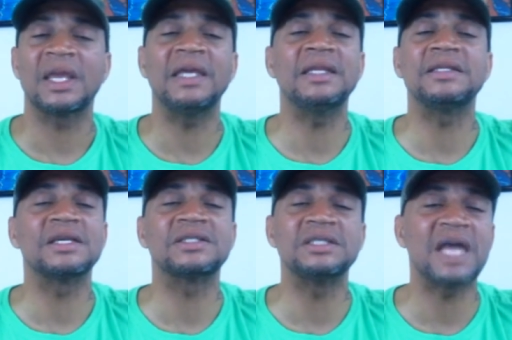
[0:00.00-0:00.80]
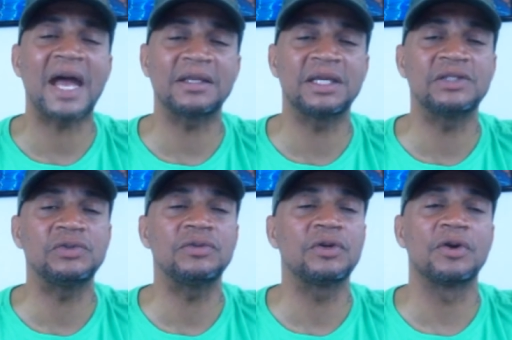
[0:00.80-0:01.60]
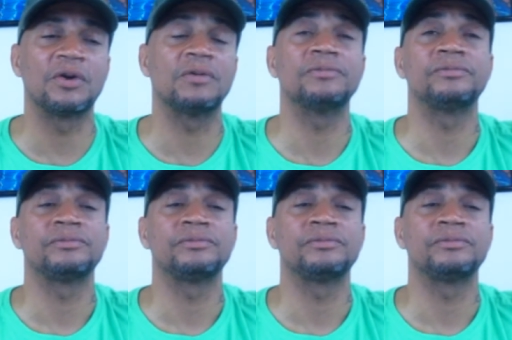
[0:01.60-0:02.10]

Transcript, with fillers: and it does not get you the girl.